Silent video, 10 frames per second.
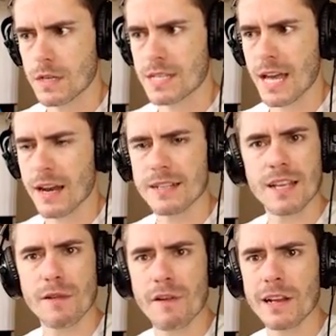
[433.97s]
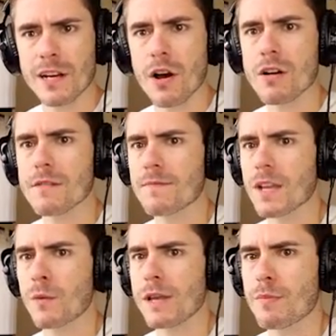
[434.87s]
Is that is that a friendly dog?
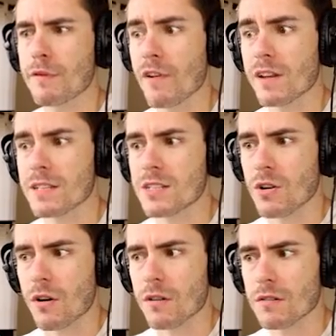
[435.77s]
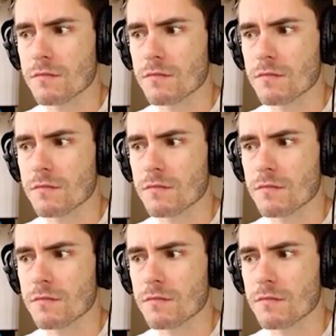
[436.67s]
Can we befriend this dog?